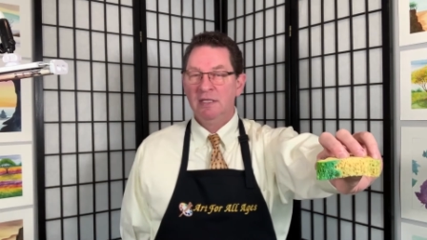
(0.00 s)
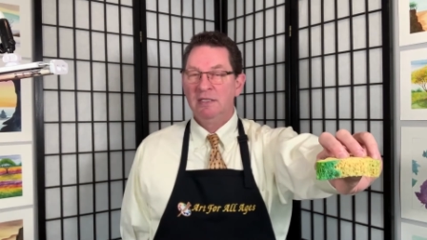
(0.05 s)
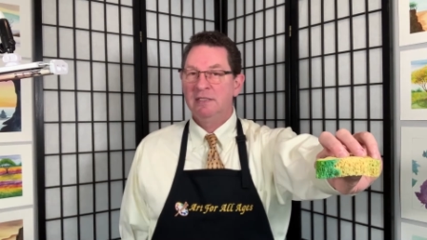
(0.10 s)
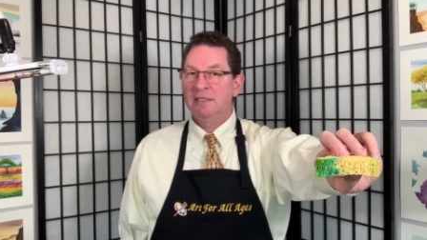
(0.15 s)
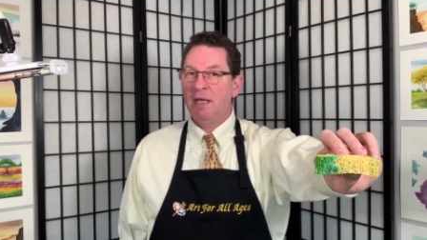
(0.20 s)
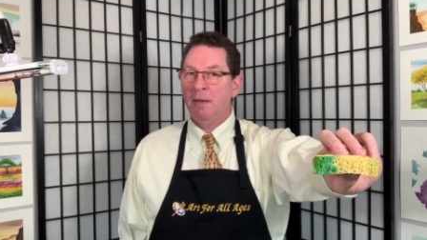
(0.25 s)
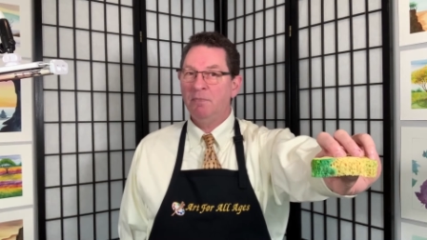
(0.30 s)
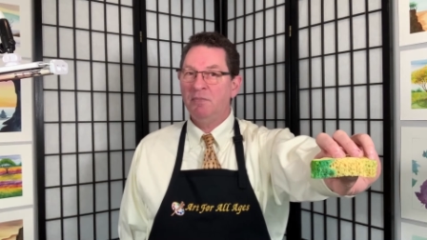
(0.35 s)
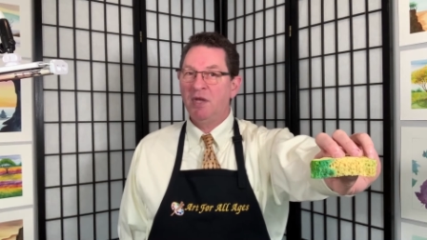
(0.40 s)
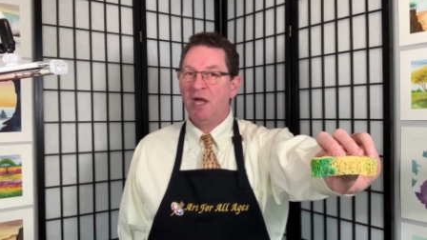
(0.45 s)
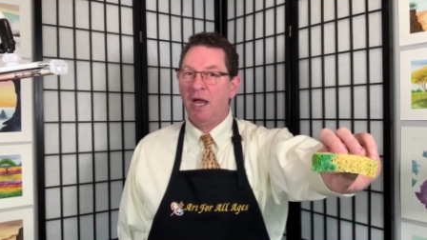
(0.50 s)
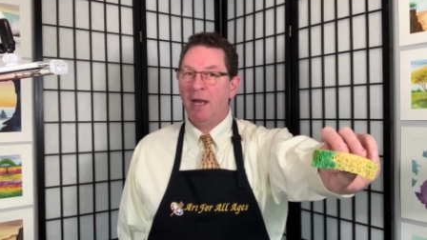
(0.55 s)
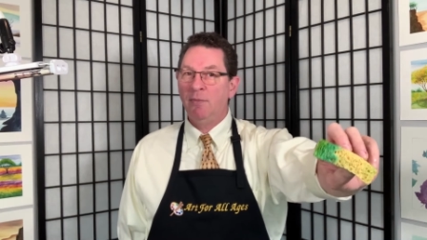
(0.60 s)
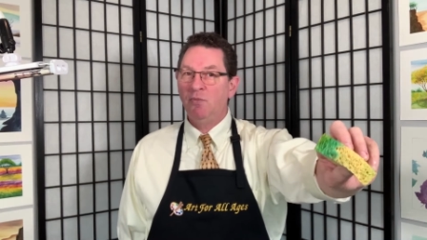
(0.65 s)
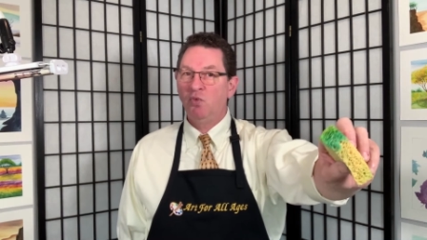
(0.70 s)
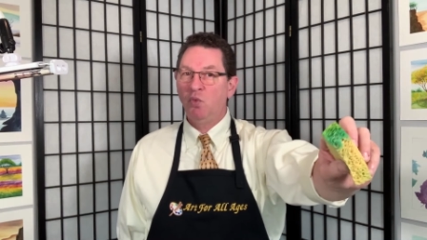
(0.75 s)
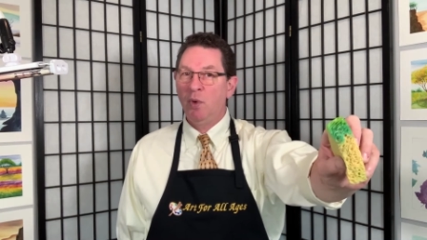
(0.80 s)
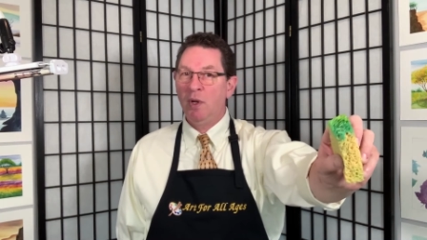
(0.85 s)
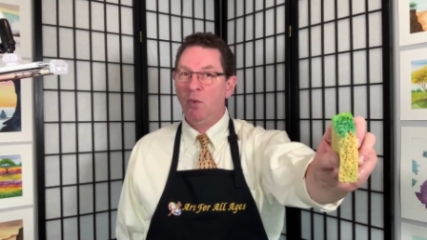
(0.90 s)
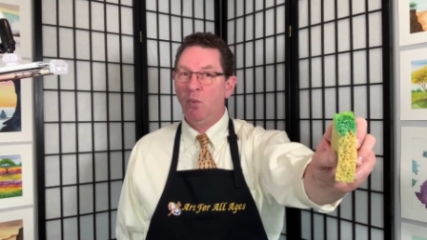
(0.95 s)

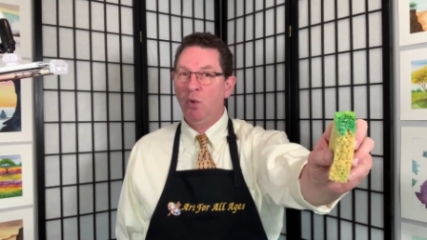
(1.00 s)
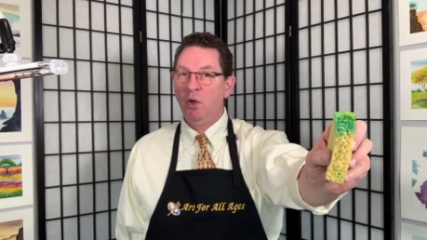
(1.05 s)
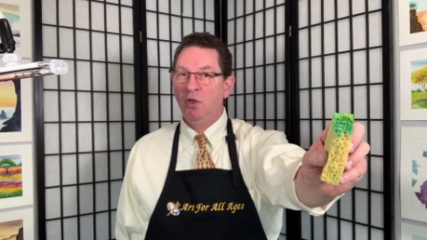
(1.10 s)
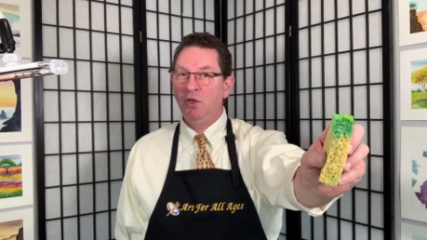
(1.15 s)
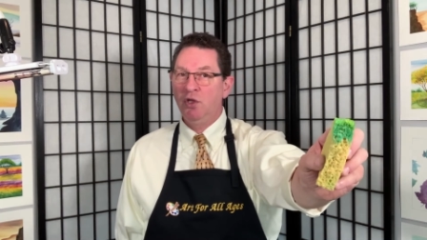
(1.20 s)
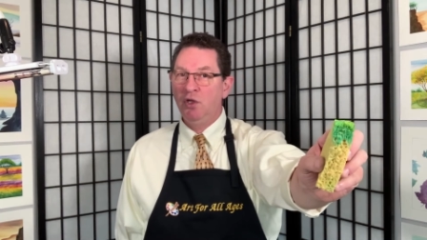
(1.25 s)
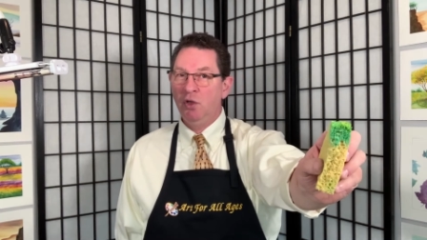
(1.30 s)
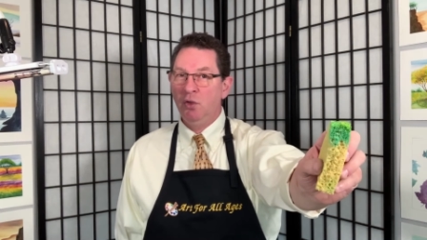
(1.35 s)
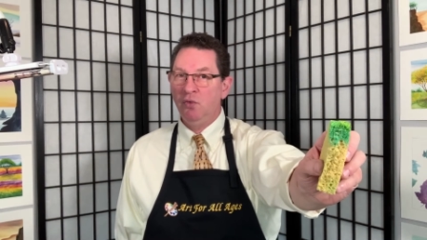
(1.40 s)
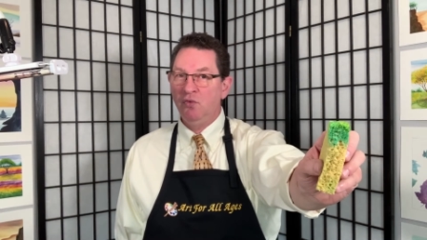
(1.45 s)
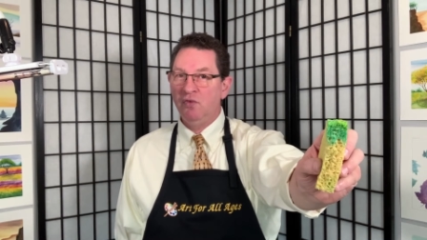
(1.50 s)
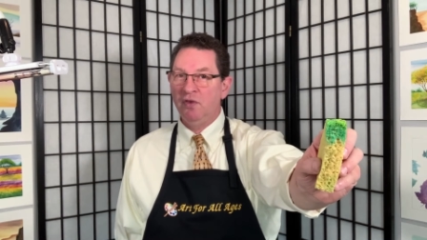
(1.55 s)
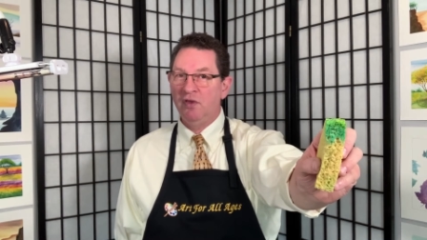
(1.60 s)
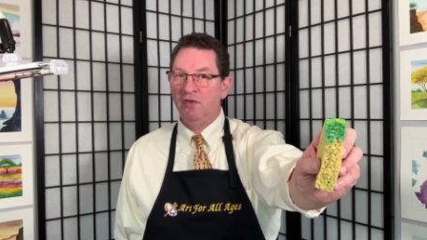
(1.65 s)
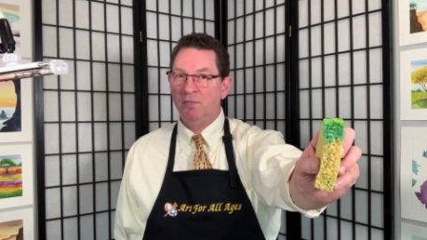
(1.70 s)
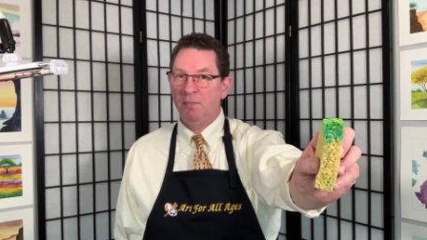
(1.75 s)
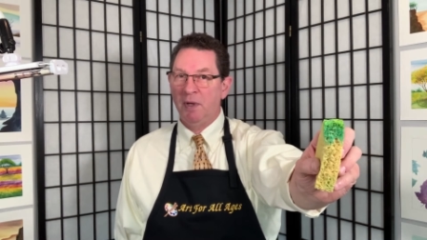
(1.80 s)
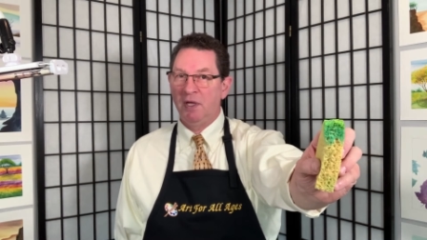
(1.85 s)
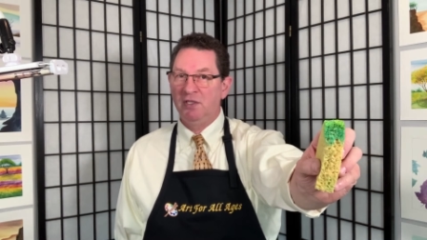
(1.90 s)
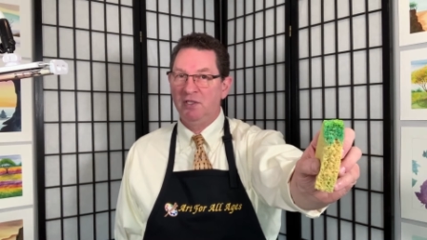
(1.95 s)
Sometimes we will use the
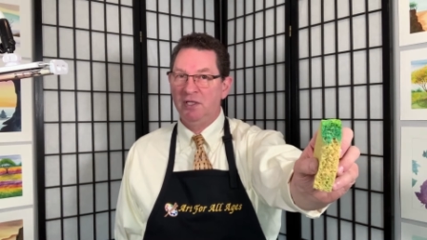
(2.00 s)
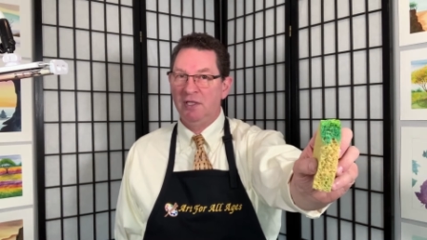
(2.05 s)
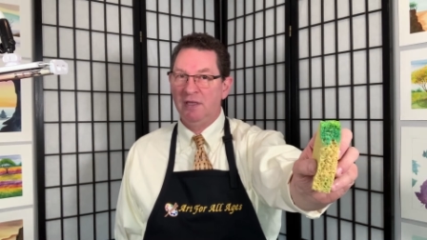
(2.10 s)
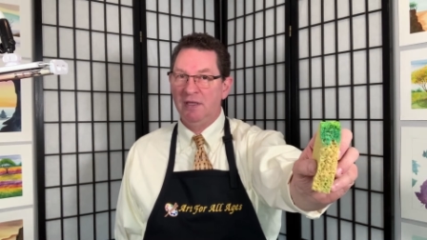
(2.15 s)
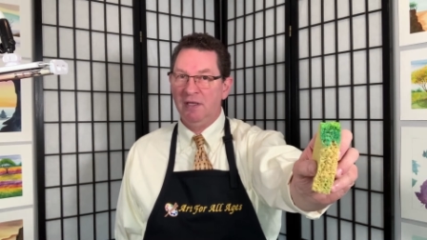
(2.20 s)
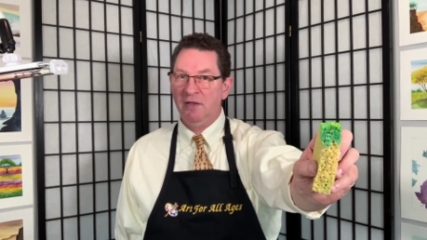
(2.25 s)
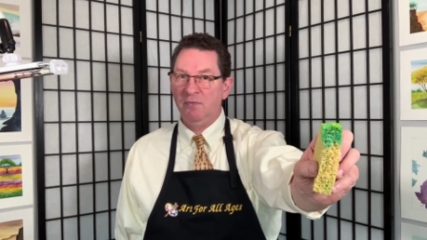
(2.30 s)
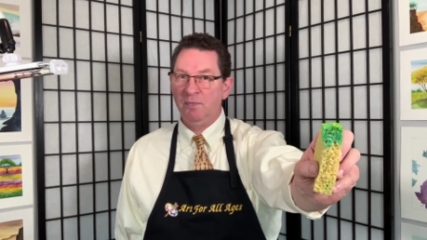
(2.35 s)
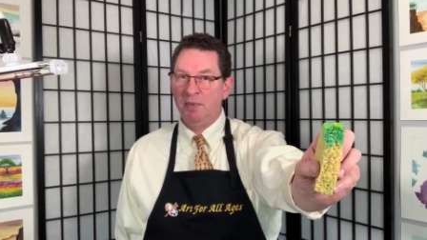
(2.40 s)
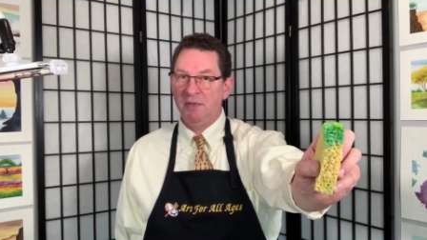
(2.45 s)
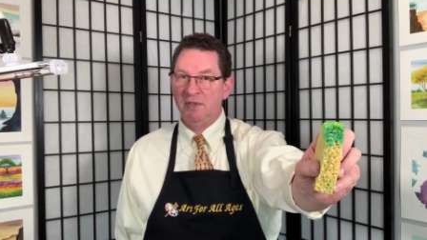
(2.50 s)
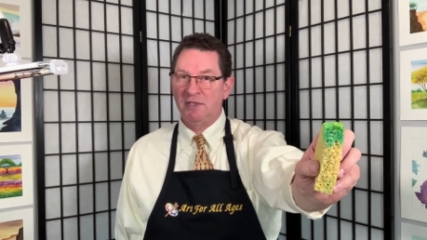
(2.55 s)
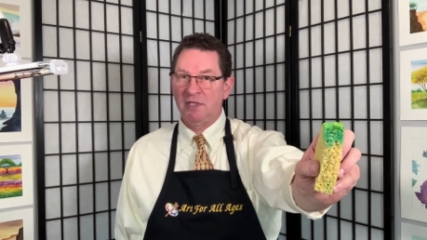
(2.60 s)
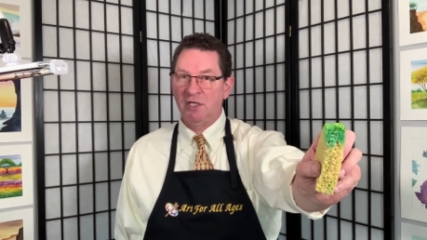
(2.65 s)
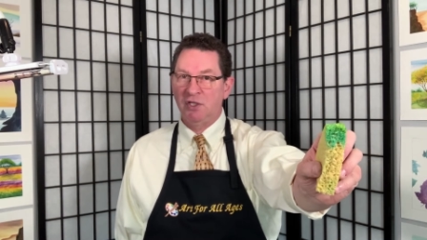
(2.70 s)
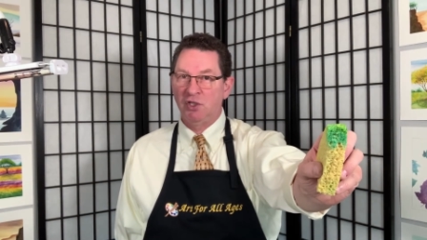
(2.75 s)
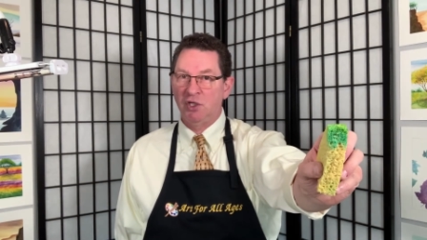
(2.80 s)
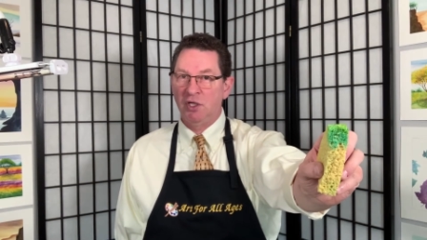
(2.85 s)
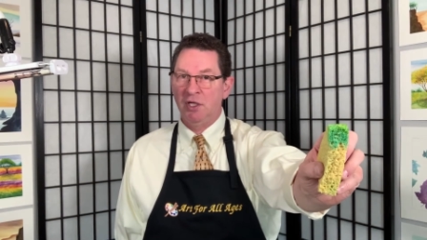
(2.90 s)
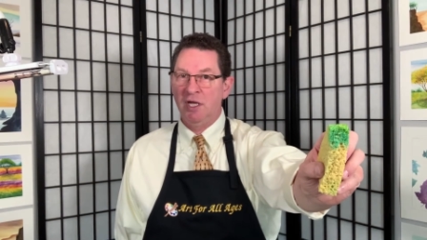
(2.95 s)
sponge in this
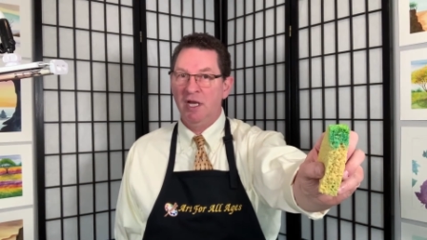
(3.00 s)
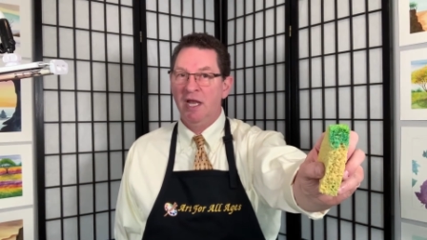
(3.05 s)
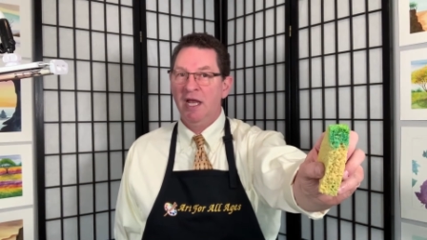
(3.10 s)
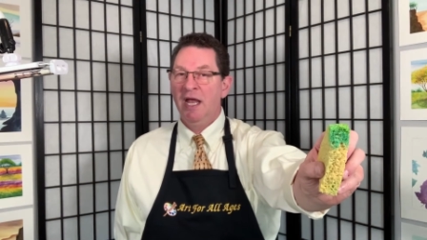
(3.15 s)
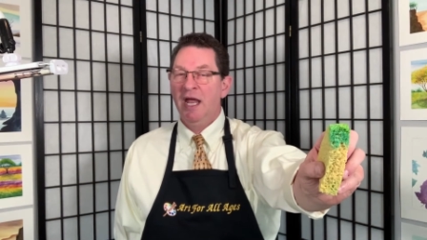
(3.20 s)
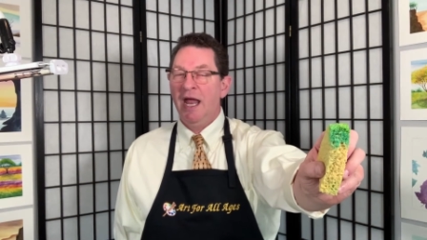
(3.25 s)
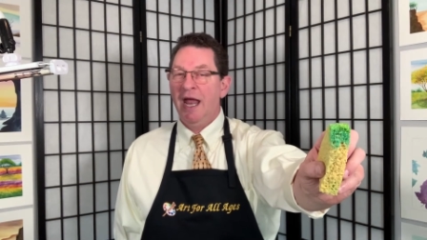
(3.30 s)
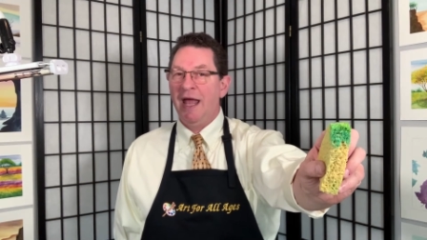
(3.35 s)
position